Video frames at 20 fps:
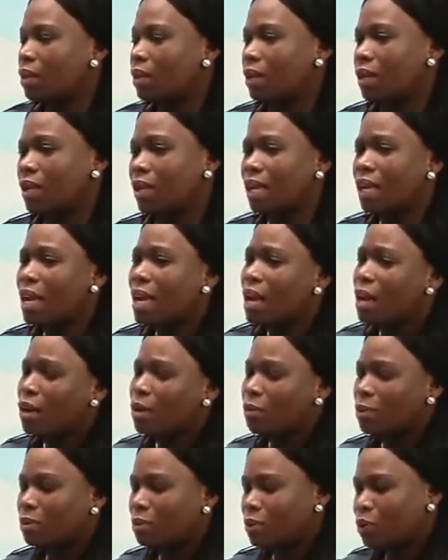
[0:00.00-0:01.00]
Okay.
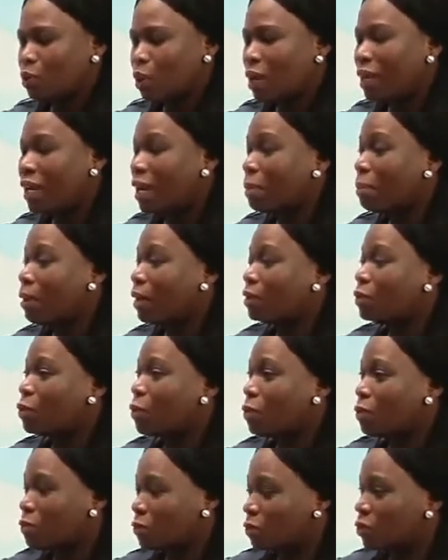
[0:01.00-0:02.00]
Talking about
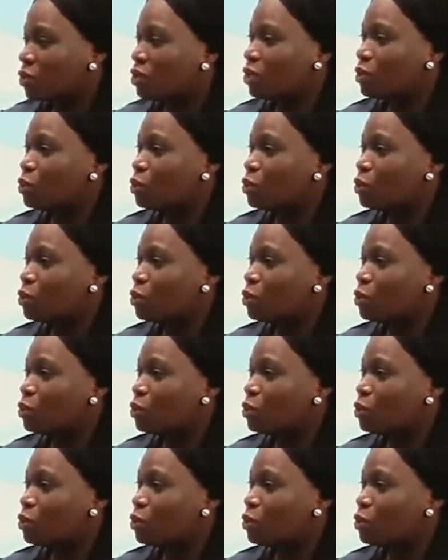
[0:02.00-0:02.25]
confusion